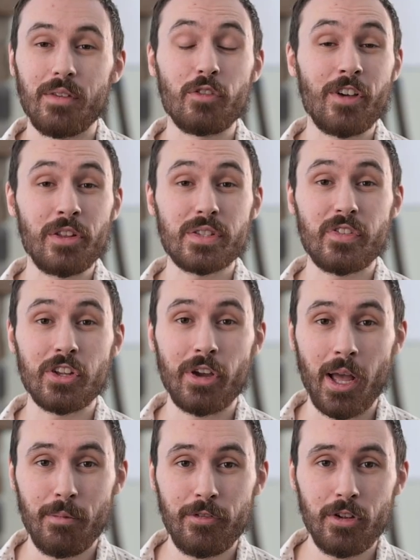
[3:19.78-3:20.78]
If you found this video
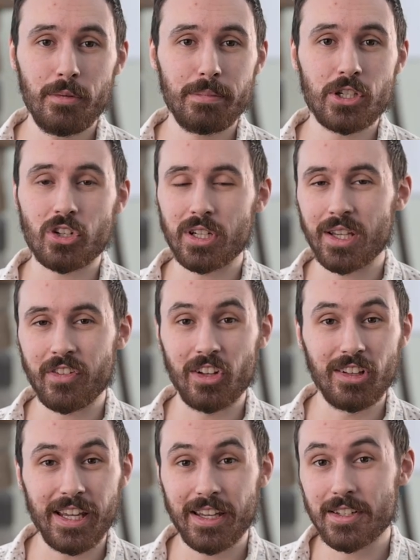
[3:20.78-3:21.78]
helpful, be sure to give it a
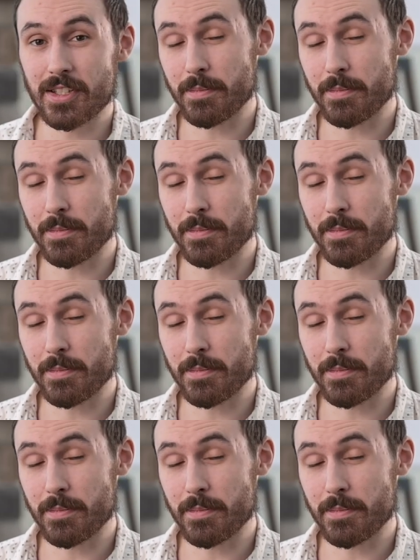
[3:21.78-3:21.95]
like and a